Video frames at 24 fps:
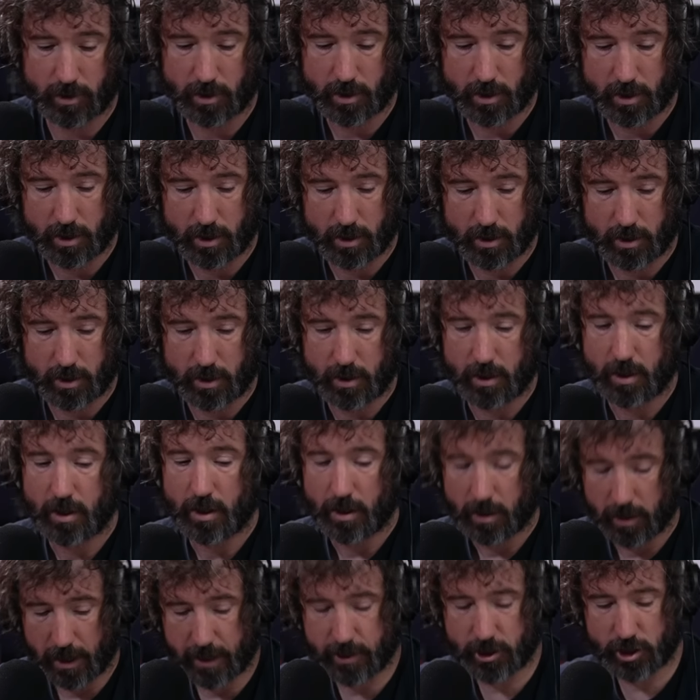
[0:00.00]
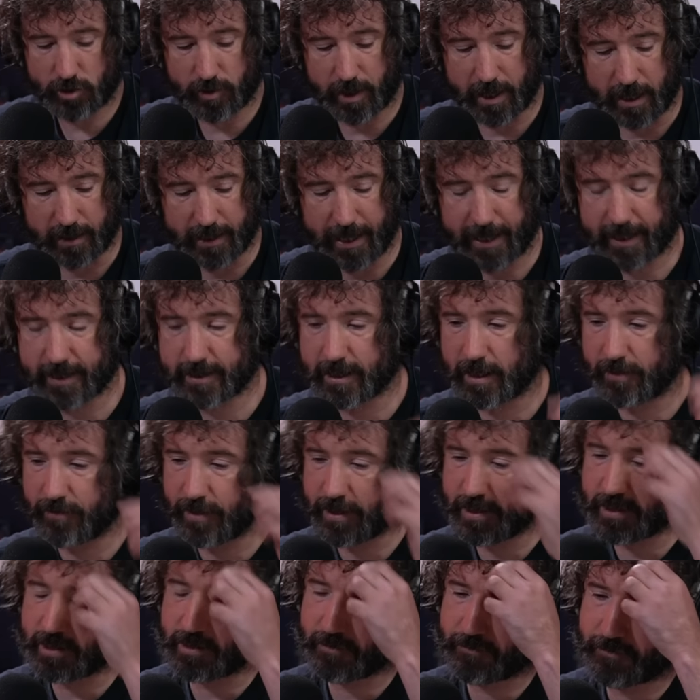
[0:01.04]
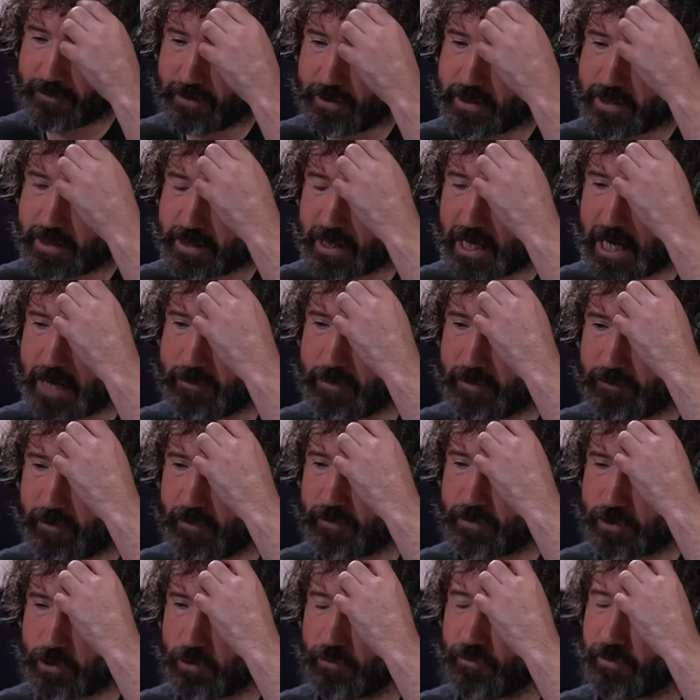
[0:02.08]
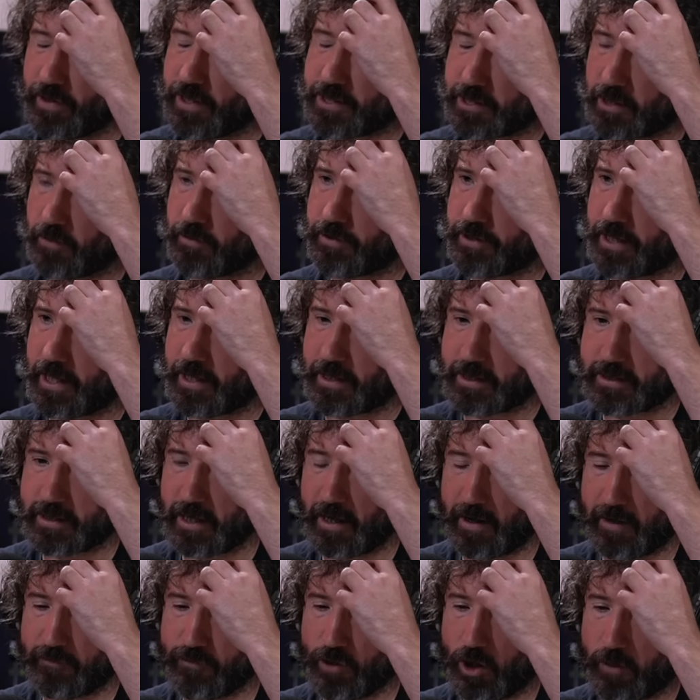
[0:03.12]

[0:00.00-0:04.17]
Give sure. it a go. let's, let's, try it. it. Like I said, this is the first time I've ever done this, so thanks. That I've